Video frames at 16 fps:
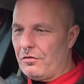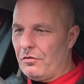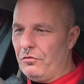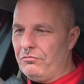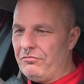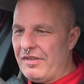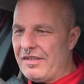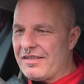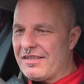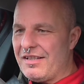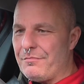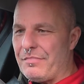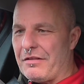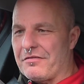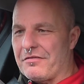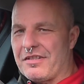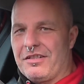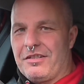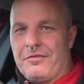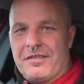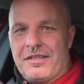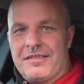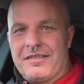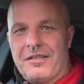All rear seat belts in
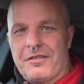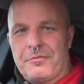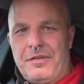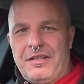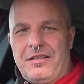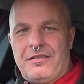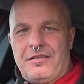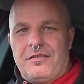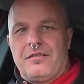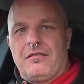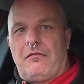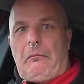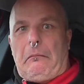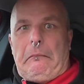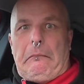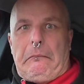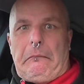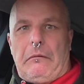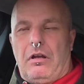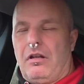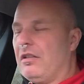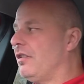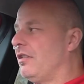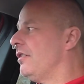use, it tells me.
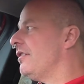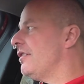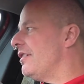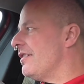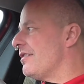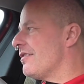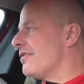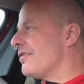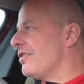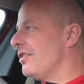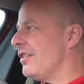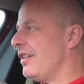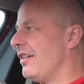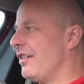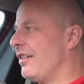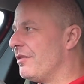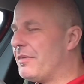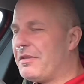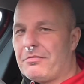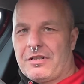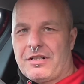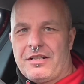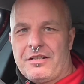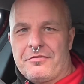This is turning out to be
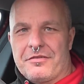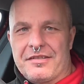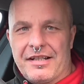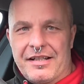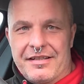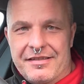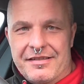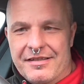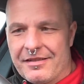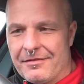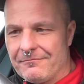one of those days, is